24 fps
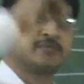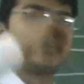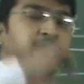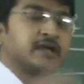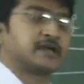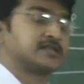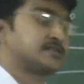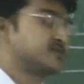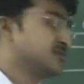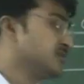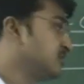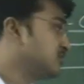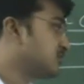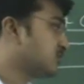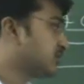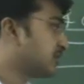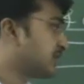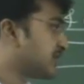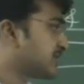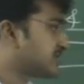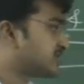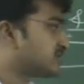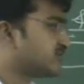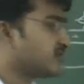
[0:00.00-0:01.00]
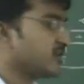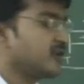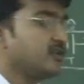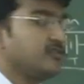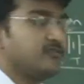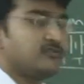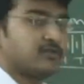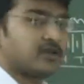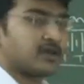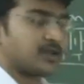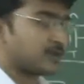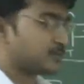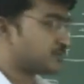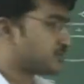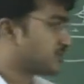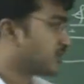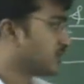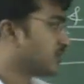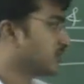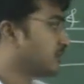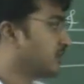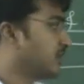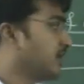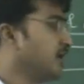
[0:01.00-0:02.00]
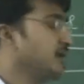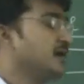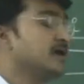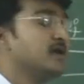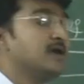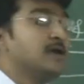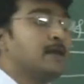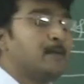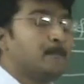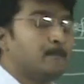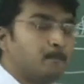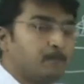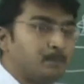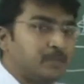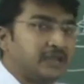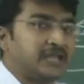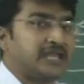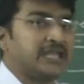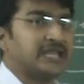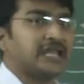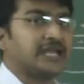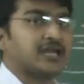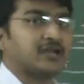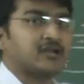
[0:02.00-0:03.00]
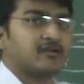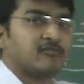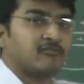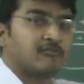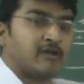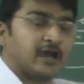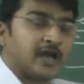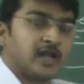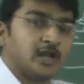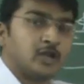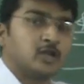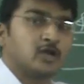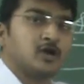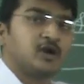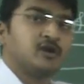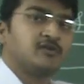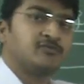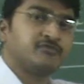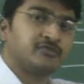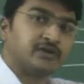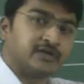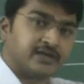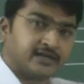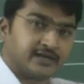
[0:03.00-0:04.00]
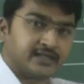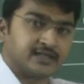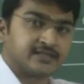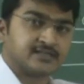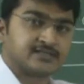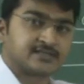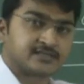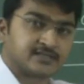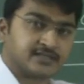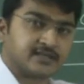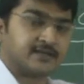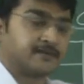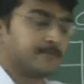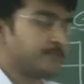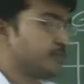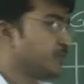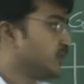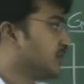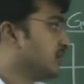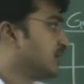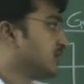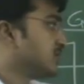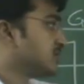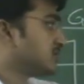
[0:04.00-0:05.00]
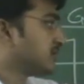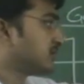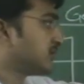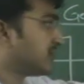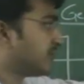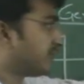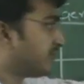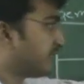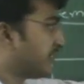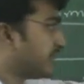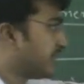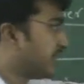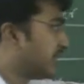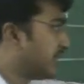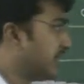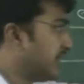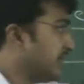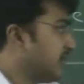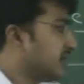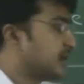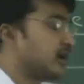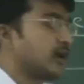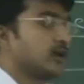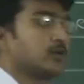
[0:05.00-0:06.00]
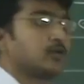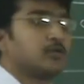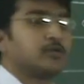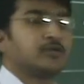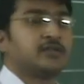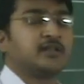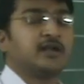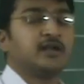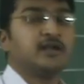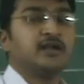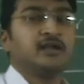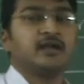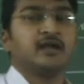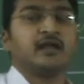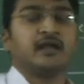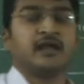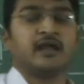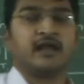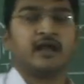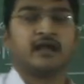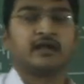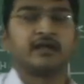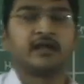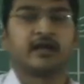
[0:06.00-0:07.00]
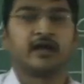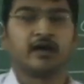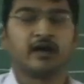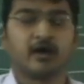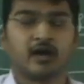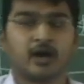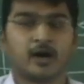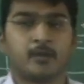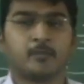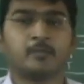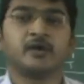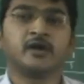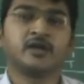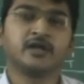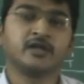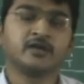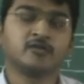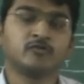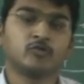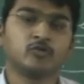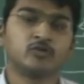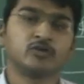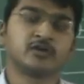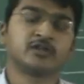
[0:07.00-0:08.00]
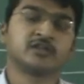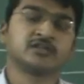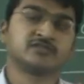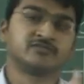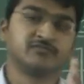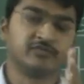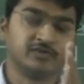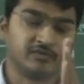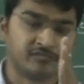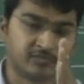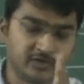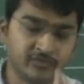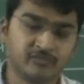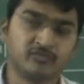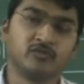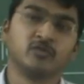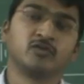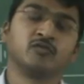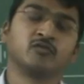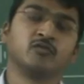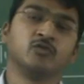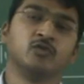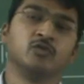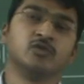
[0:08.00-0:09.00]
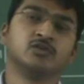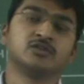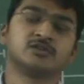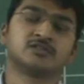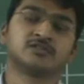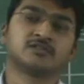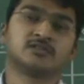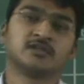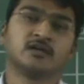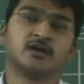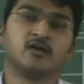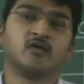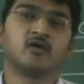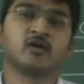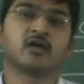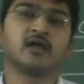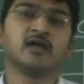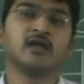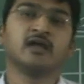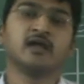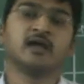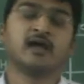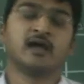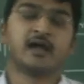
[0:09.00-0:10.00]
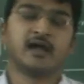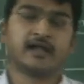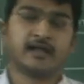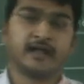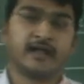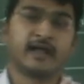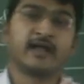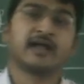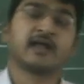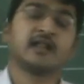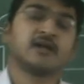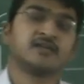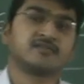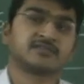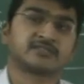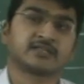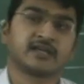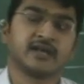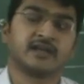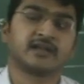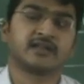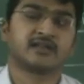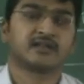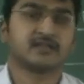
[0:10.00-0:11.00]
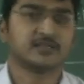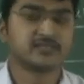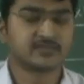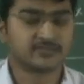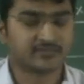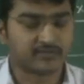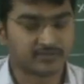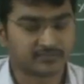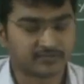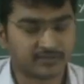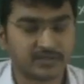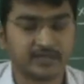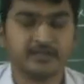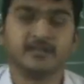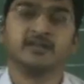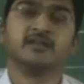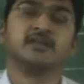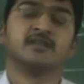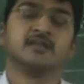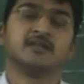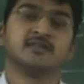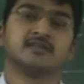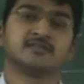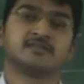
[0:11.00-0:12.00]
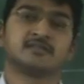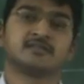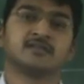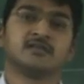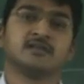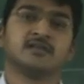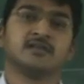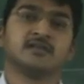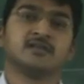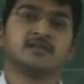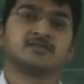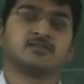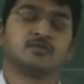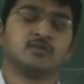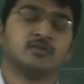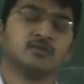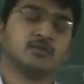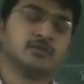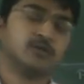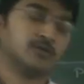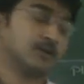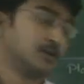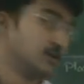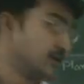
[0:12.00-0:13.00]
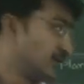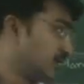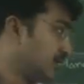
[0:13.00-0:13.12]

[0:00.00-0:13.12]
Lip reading: maximum. So that's why we are observing the peak value of intensity. So they finally conclude that at an operating voltage 54 volts, okay, and angle of scattering is 50 degrees. So